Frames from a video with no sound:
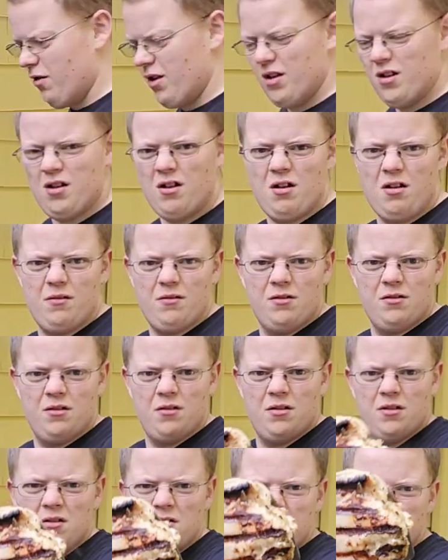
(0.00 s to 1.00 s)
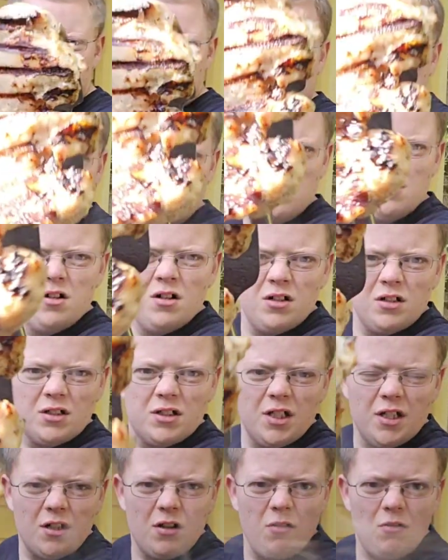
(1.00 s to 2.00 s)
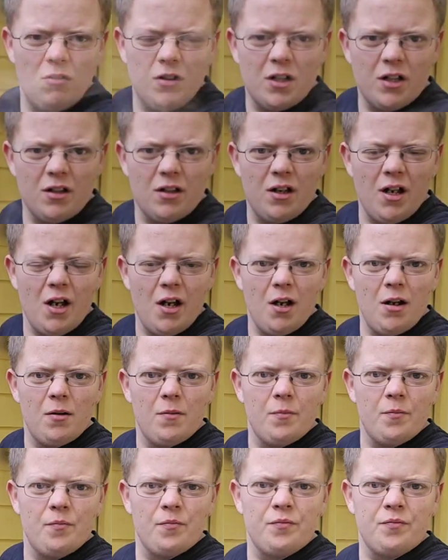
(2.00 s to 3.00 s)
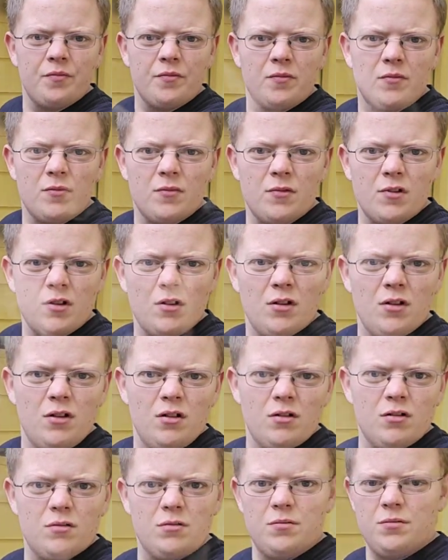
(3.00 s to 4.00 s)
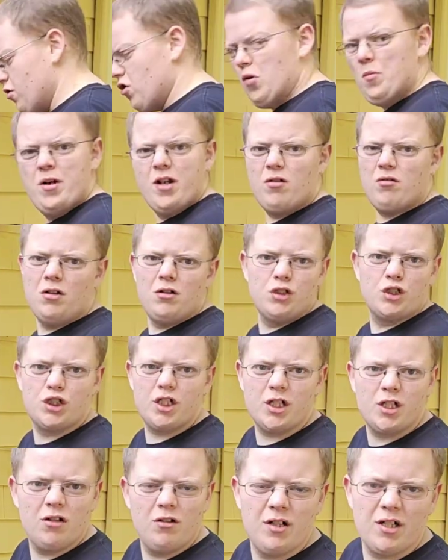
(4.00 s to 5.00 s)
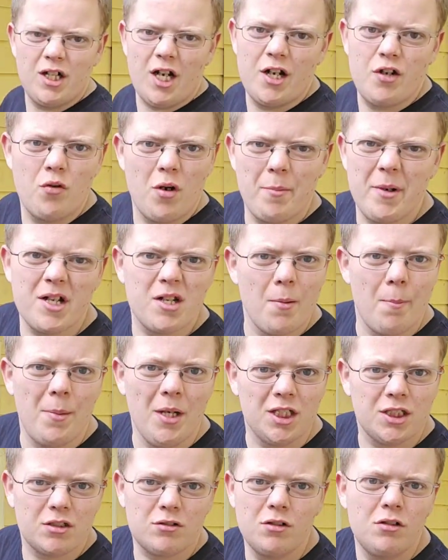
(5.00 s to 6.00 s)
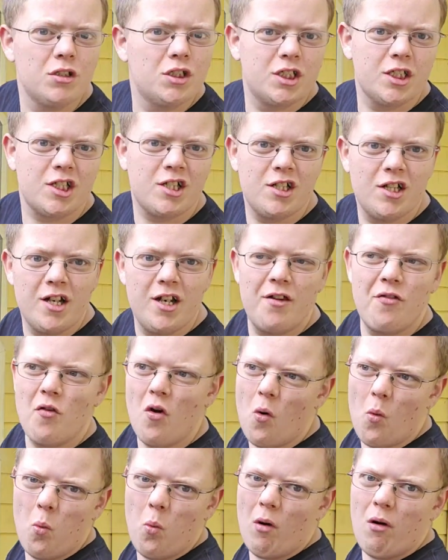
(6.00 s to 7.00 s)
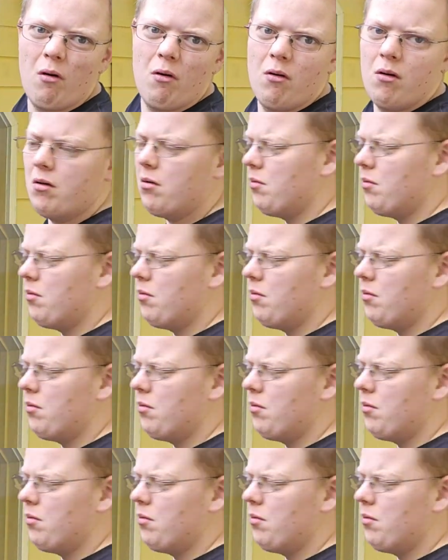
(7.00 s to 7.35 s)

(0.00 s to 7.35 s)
at that. Take a look at that. Nobody grills chicken like I do. I make the best grilled chicken in the world.